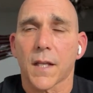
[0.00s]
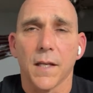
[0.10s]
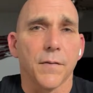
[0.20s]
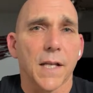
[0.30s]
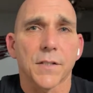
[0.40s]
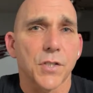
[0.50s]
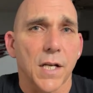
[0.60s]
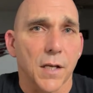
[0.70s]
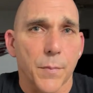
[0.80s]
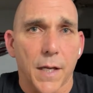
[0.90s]
even has a chain
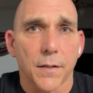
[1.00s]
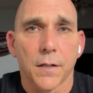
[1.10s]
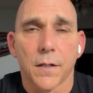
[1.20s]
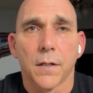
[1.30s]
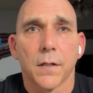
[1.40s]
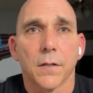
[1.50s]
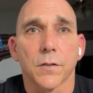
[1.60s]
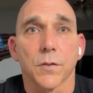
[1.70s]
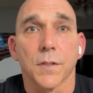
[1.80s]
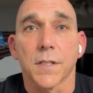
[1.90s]
of command.
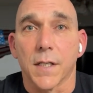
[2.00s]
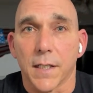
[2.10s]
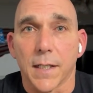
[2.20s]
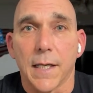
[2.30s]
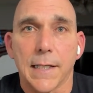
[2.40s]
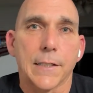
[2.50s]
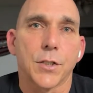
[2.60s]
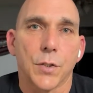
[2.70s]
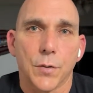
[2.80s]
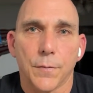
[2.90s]
So it's going to get
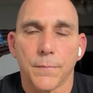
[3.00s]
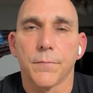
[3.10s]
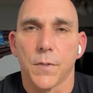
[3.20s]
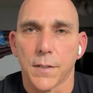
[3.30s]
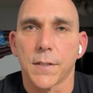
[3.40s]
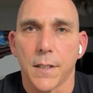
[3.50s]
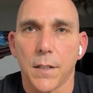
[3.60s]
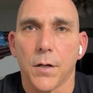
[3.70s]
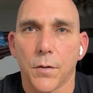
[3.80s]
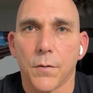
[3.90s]
to the
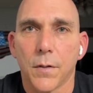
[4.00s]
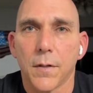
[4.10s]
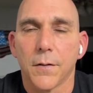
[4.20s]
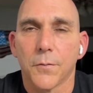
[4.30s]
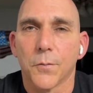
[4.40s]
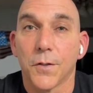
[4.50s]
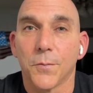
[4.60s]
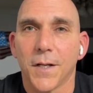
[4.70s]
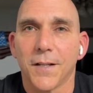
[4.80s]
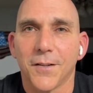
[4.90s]
CEO one
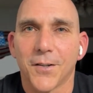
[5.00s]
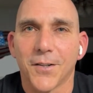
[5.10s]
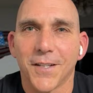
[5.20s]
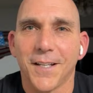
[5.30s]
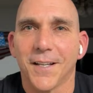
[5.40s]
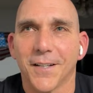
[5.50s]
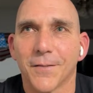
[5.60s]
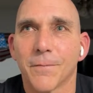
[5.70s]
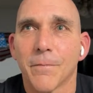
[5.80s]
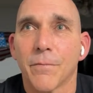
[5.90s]
way or the other.
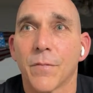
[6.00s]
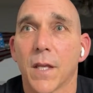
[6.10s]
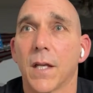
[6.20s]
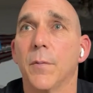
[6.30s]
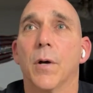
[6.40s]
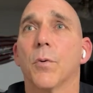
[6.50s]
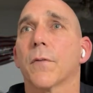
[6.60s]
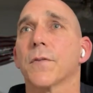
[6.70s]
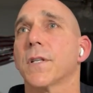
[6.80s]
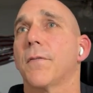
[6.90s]
Anybody work
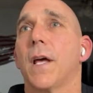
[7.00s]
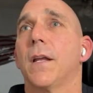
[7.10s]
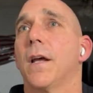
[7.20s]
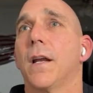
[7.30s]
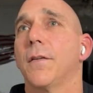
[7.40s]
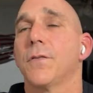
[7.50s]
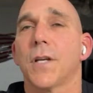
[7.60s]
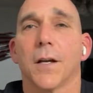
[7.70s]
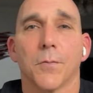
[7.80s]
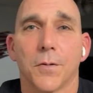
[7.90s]
for Safe Light? I didn't even
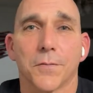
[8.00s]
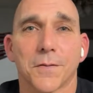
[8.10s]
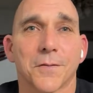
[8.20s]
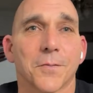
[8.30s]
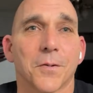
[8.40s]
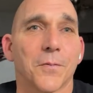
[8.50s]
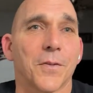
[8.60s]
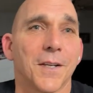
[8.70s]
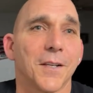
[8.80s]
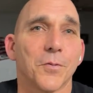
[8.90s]
check. Do
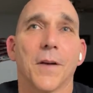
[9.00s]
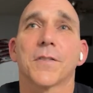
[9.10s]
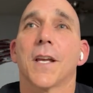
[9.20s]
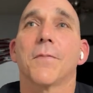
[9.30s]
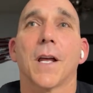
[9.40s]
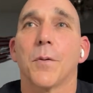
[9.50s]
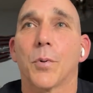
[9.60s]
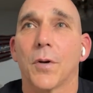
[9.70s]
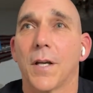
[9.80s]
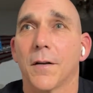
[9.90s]
we have a Safe Light
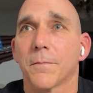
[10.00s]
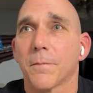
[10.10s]
employee here?